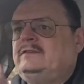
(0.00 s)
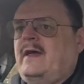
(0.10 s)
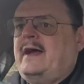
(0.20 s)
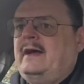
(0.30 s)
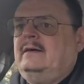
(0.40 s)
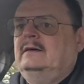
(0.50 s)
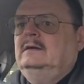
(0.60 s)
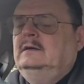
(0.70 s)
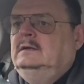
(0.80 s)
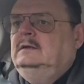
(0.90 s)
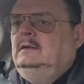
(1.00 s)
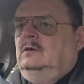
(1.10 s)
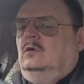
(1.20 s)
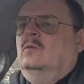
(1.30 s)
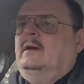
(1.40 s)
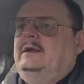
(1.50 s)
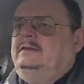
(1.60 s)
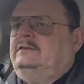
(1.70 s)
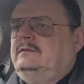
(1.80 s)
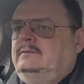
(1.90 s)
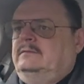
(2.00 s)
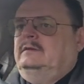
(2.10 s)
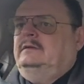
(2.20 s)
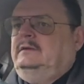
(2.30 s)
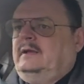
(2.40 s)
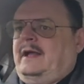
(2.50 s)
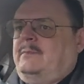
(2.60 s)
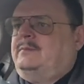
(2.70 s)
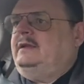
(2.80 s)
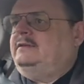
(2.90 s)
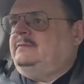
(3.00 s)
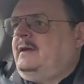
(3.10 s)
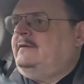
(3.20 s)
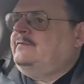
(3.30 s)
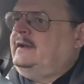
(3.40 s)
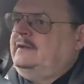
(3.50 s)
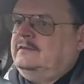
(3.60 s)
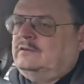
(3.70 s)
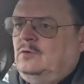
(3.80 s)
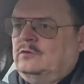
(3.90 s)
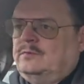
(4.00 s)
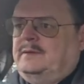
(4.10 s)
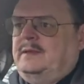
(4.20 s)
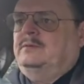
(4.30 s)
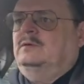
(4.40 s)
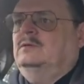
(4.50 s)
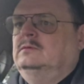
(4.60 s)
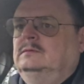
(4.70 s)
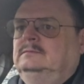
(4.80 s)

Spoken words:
there, always happy to make friends, talk to people.